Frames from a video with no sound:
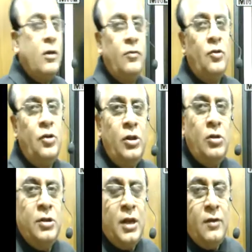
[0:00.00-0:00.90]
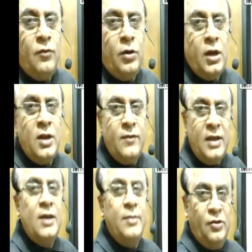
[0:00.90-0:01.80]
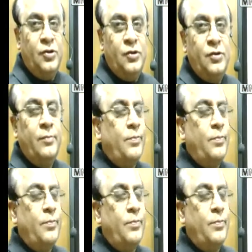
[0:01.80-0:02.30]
16,940 on a weekly basis,